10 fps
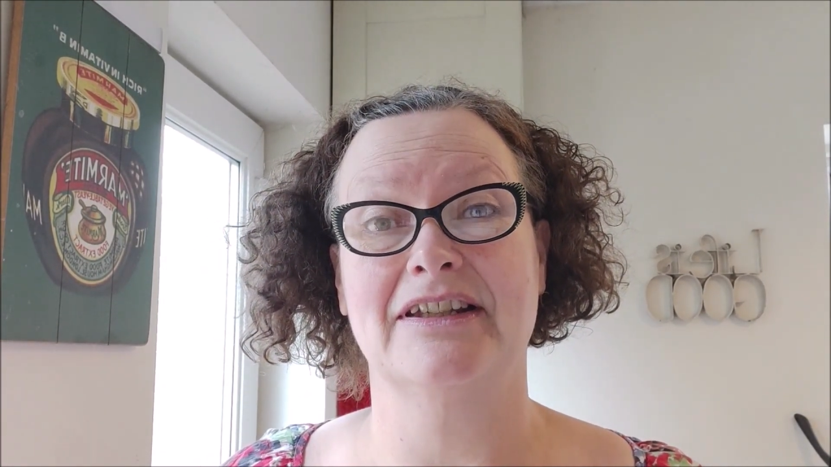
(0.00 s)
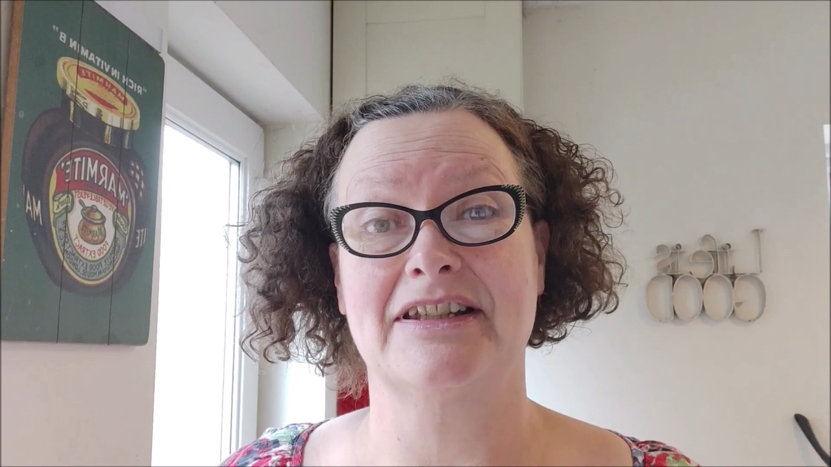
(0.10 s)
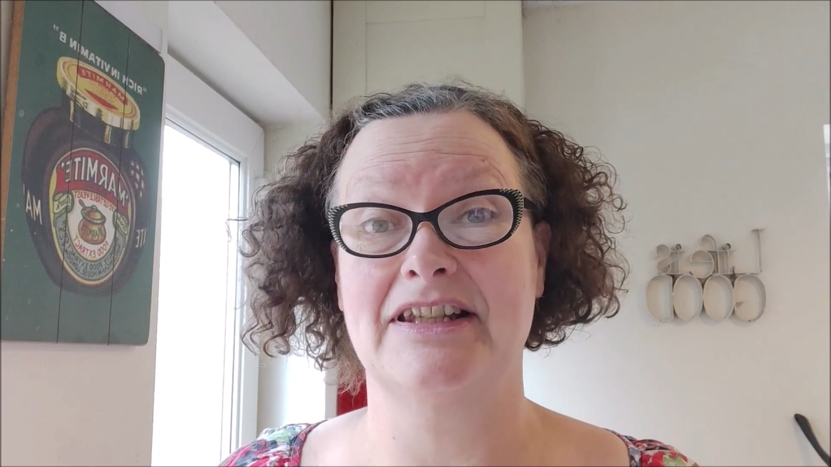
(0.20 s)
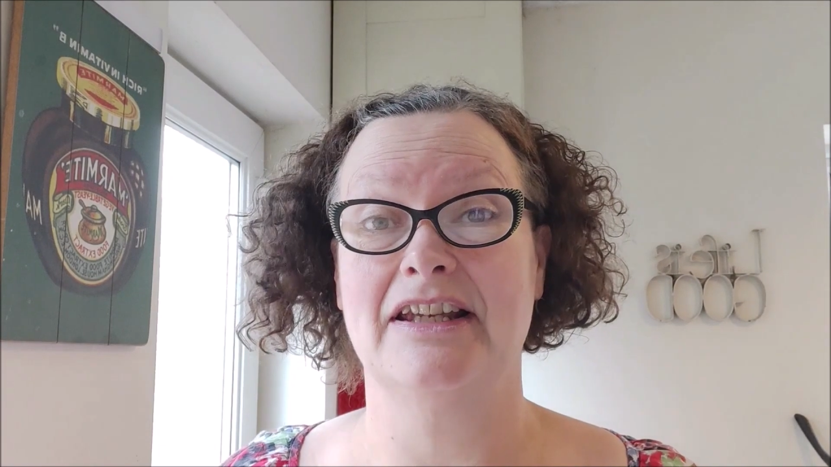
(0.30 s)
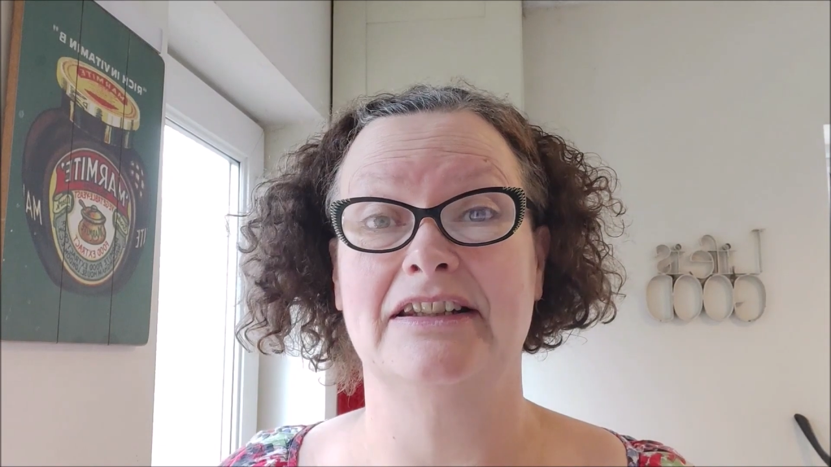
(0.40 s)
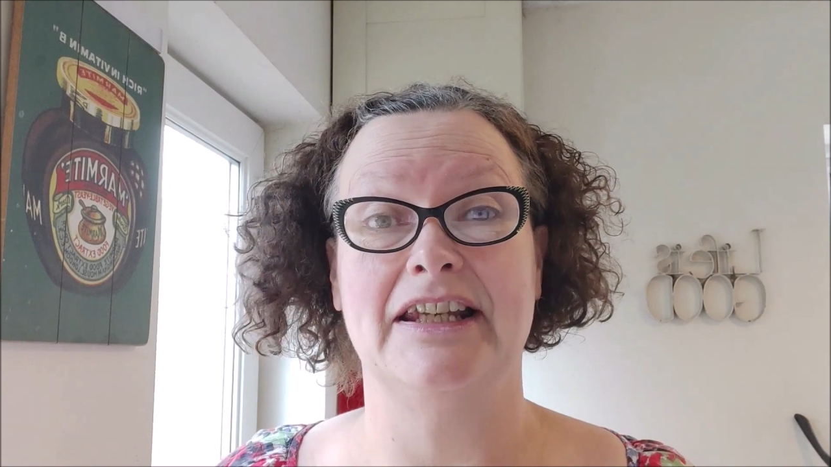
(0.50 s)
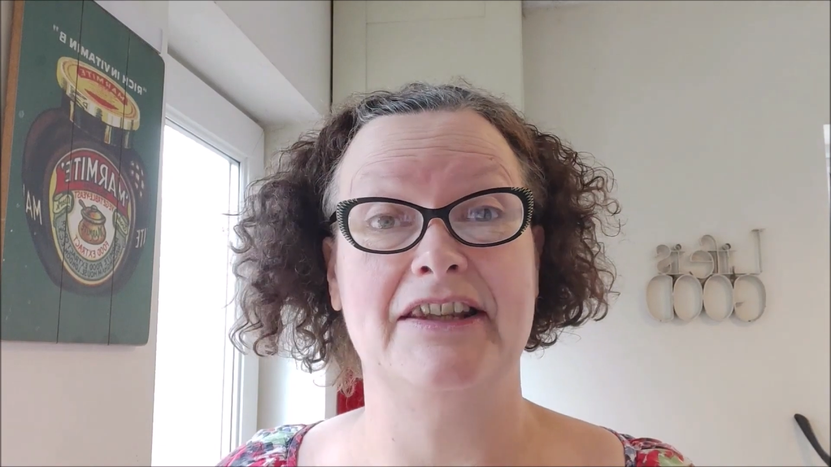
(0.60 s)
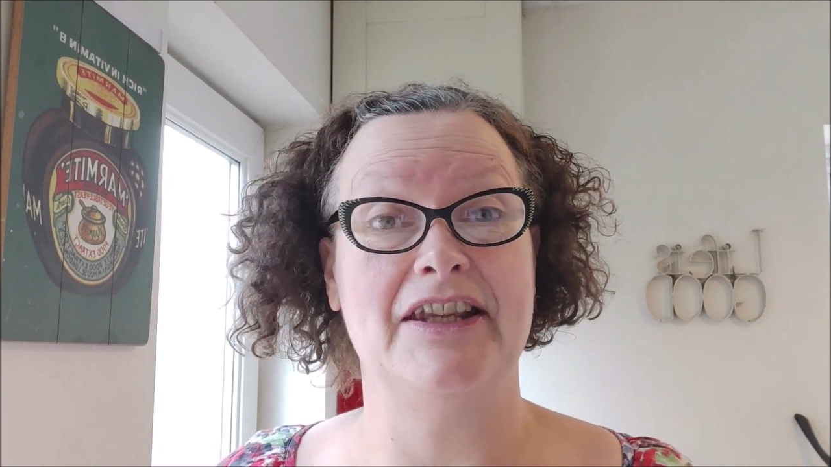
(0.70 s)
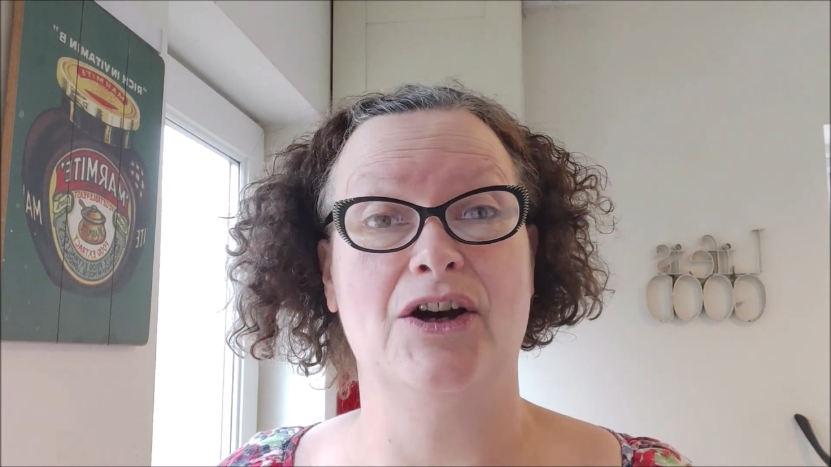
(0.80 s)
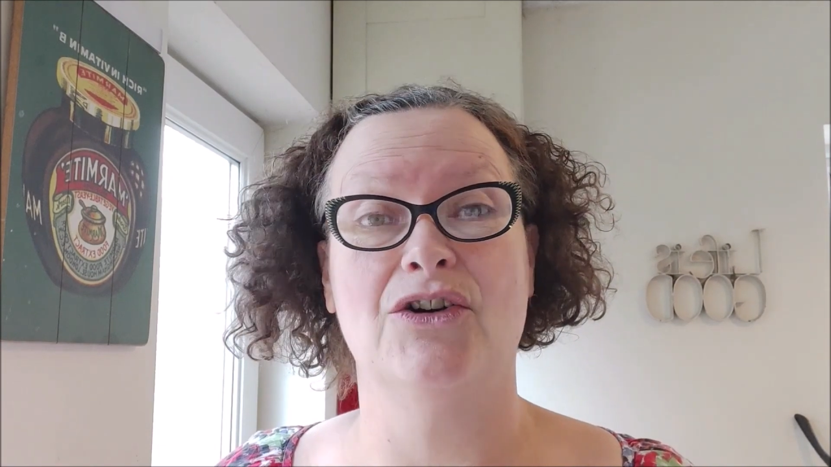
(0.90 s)
certainly
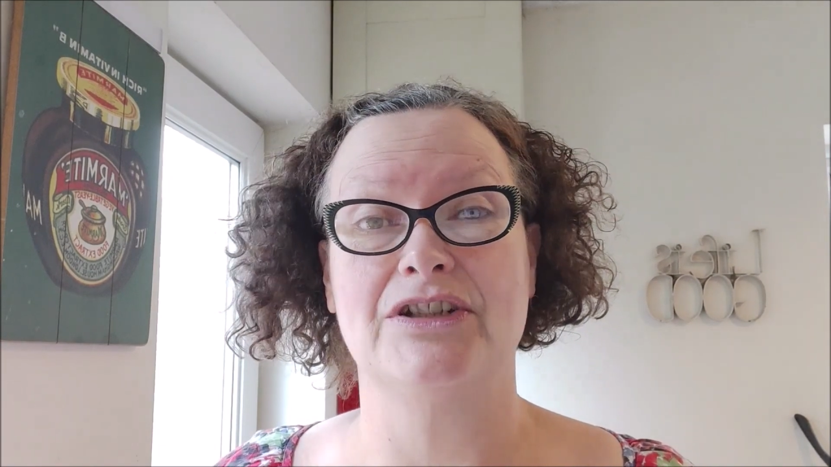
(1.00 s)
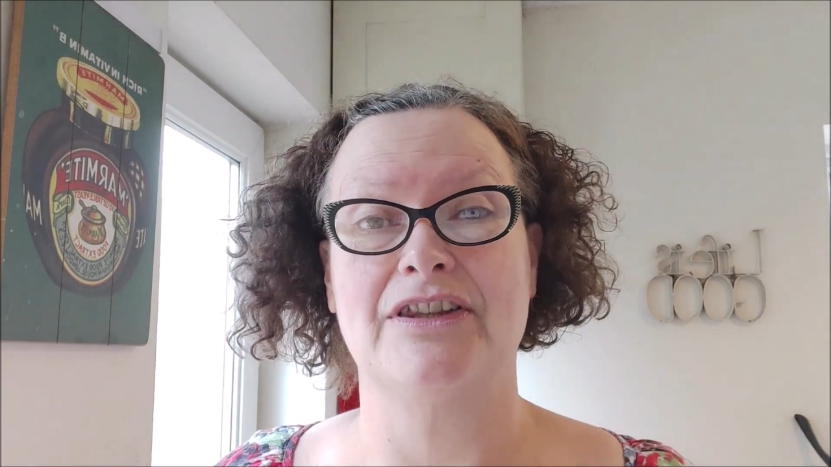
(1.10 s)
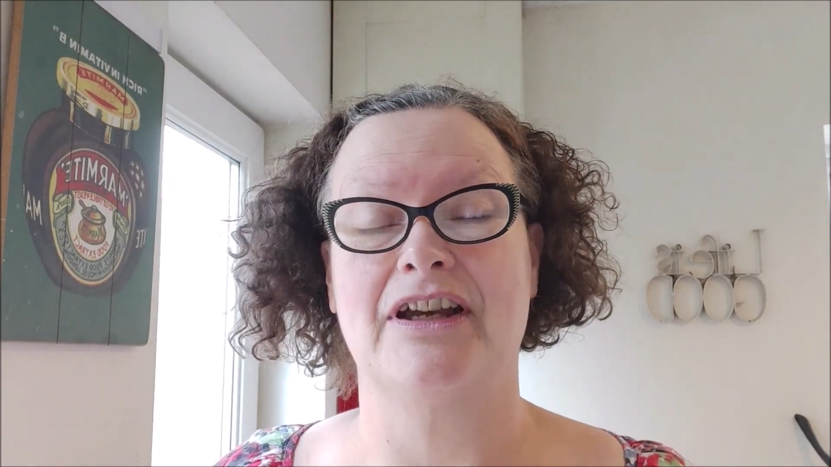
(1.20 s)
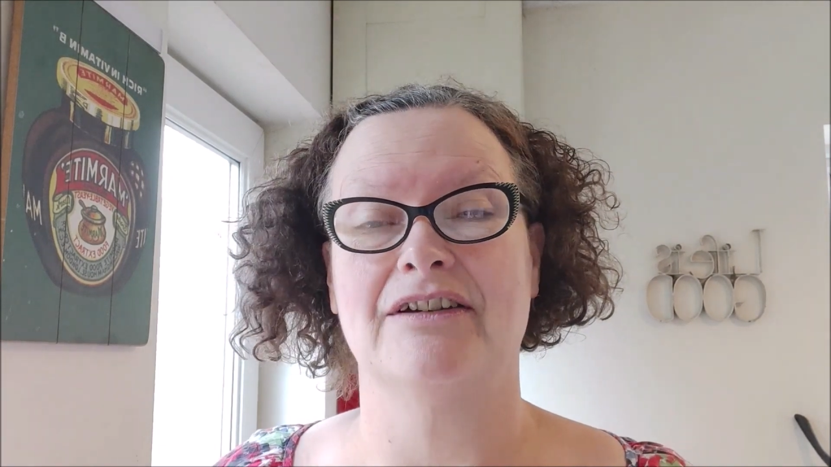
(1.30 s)
in the order that